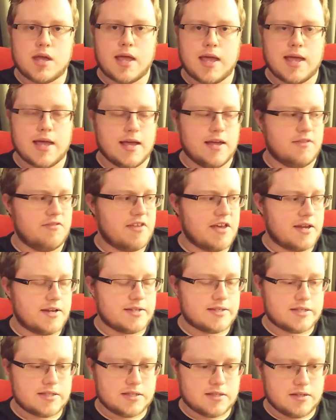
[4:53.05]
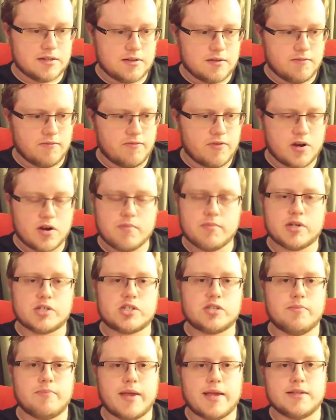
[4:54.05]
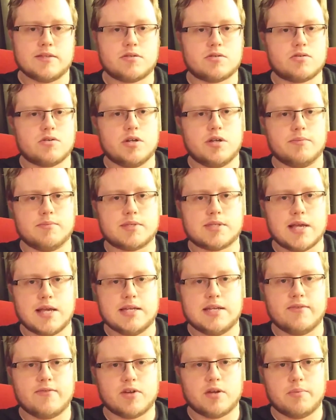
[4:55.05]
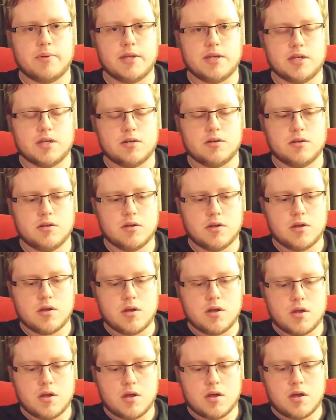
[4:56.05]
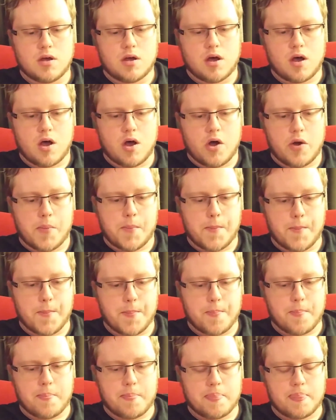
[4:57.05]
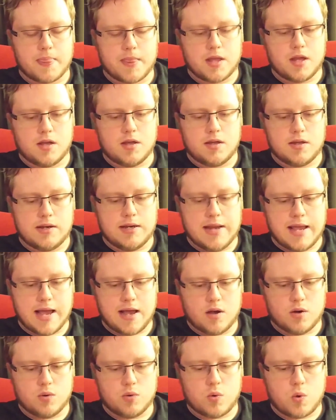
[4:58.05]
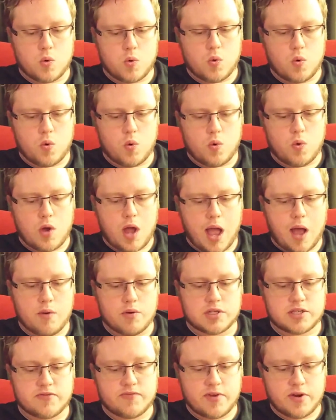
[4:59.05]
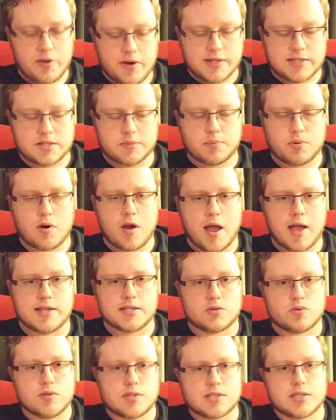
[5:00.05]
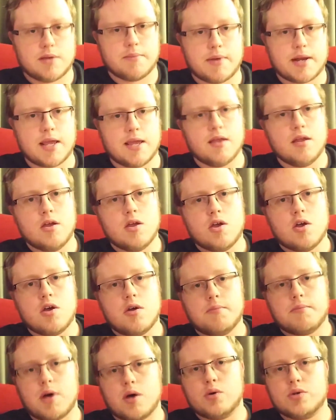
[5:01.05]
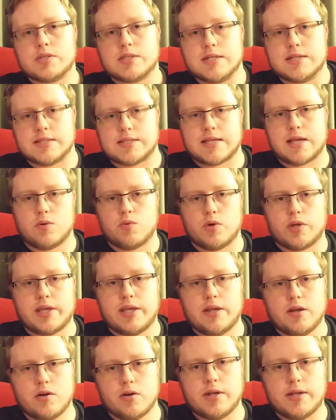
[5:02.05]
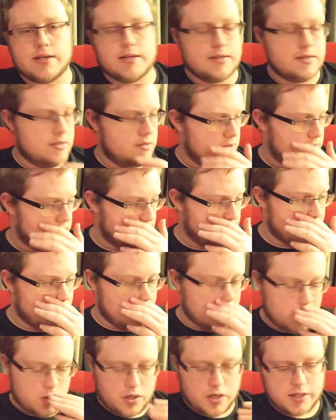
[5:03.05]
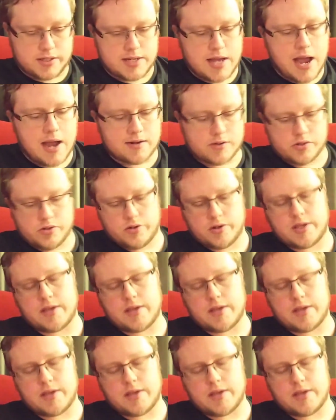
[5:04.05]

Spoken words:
And that is very much the mainstream scientific opinion. Now, I was very surprised when somebody posted and said, well, here is a doctor